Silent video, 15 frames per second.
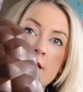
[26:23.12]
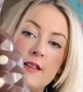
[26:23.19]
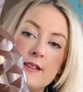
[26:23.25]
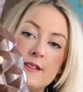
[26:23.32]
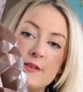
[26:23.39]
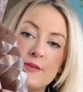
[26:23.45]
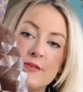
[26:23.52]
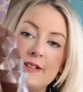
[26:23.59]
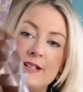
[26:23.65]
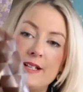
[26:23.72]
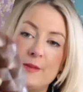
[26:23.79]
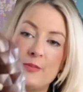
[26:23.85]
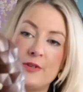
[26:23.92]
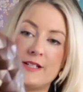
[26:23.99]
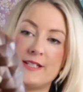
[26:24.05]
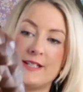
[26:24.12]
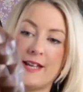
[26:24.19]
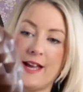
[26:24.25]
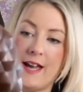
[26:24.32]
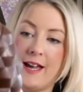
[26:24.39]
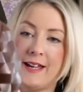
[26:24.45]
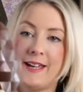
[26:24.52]
That's a really pretty
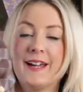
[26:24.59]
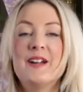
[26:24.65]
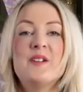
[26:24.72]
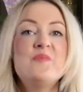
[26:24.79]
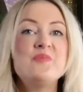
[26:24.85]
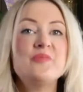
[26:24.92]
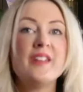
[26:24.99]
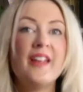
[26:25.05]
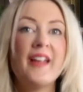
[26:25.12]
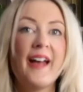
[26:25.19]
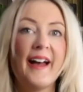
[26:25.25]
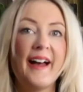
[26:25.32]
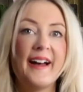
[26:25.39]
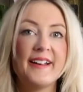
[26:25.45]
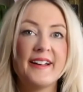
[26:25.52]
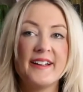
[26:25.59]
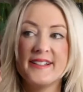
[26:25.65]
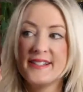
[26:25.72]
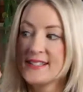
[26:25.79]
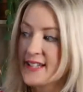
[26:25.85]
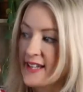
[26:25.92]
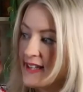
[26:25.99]
egg. And
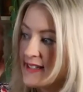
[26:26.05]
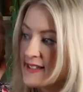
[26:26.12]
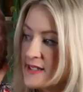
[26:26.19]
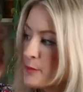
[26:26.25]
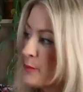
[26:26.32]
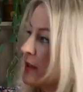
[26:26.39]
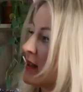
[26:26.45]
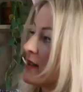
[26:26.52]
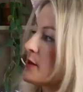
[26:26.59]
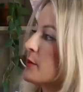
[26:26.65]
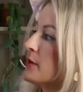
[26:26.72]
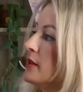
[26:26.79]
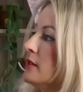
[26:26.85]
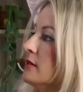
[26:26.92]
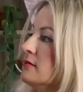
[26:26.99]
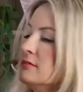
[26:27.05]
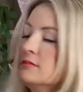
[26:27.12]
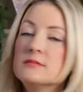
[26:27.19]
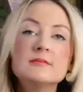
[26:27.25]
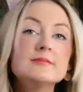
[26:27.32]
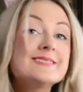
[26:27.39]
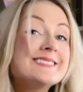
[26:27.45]
I'd say is the biggest one.
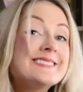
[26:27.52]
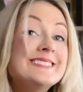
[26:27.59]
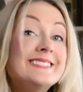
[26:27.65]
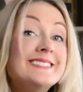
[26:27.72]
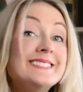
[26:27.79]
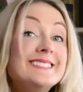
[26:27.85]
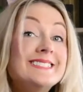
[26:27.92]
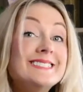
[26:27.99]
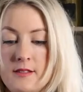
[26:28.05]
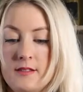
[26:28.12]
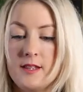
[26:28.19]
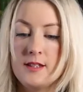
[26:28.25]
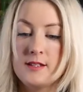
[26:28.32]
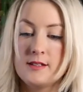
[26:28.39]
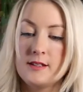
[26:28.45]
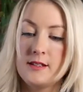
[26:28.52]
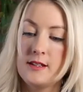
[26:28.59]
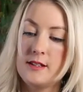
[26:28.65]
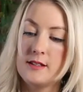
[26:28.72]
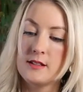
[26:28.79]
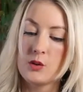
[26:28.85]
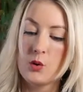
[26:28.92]
This
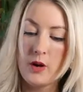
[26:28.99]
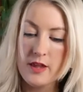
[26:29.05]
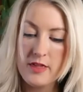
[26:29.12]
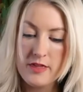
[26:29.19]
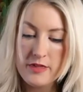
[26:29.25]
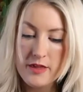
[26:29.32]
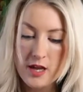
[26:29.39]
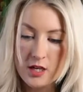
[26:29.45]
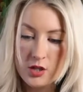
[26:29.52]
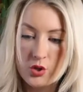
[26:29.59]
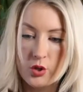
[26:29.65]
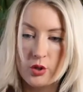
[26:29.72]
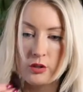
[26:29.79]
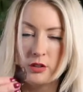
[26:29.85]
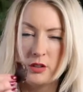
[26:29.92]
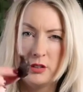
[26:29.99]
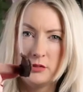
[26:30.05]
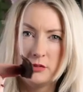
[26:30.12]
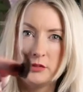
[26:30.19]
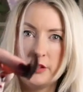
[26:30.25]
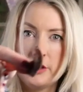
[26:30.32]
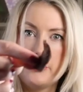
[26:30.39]
is quite a thick chocolate.
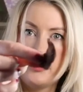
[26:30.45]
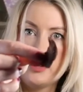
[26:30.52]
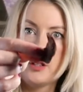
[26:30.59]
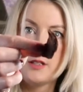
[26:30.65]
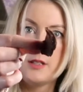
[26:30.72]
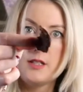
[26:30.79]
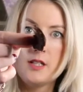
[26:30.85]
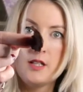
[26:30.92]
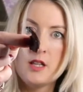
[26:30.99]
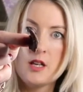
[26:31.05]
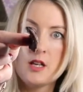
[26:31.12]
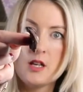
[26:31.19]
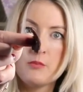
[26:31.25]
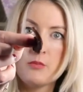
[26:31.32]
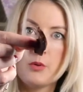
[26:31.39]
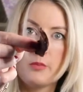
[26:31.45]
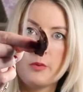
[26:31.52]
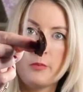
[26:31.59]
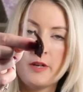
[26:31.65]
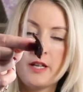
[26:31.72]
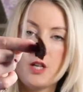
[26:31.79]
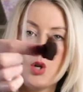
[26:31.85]
Don't know if you can see that,
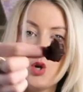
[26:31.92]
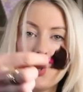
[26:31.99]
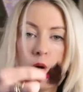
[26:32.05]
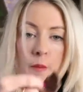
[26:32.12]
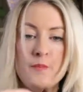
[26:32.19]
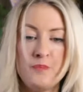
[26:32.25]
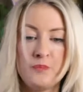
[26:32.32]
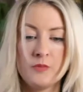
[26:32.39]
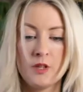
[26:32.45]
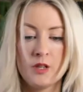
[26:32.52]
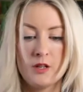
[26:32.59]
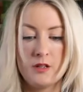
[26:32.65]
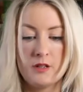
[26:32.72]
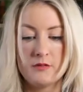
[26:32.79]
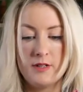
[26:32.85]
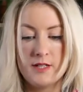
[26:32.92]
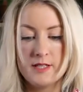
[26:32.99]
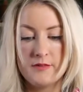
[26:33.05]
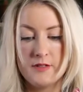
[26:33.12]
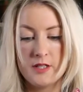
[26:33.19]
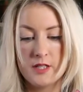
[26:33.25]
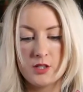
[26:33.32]
probably not.
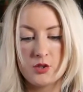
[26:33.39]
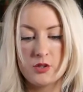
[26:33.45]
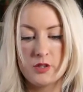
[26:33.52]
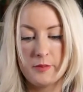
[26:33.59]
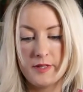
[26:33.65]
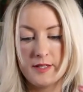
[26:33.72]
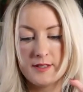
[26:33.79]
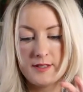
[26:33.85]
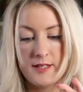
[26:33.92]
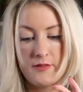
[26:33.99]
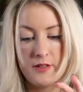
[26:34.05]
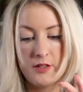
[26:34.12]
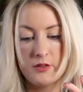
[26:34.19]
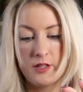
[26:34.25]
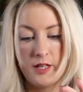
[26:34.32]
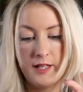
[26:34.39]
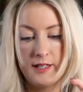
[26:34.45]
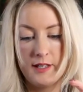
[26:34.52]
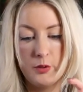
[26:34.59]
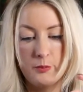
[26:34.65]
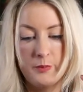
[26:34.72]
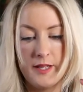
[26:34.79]
Relatively thick chocolate, but it's definitely got like
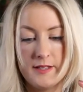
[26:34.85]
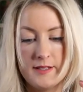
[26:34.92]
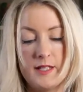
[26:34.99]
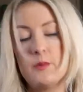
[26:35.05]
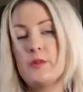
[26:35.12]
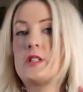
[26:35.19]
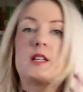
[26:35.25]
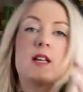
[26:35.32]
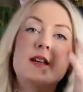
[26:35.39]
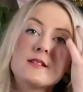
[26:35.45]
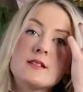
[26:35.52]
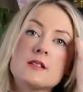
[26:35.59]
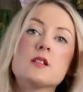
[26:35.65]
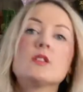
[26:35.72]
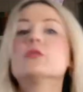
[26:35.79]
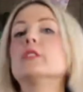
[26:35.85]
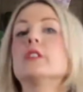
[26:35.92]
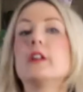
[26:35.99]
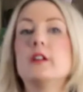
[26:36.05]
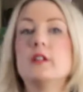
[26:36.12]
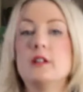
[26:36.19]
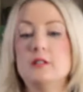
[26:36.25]
little bits in it, which I guess is the
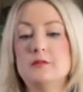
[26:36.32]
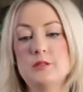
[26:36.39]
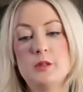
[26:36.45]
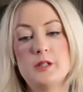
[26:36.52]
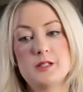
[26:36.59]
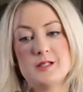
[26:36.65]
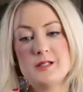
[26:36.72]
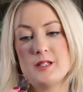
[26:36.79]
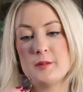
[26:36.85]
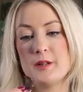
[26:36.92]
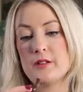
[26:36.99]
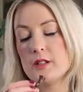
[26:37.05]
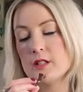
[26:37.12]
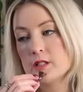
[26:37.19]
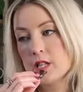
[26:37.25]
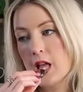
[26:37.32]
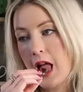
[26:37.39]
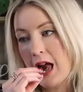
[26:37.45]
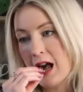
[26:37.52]
granola. Quite excited about this.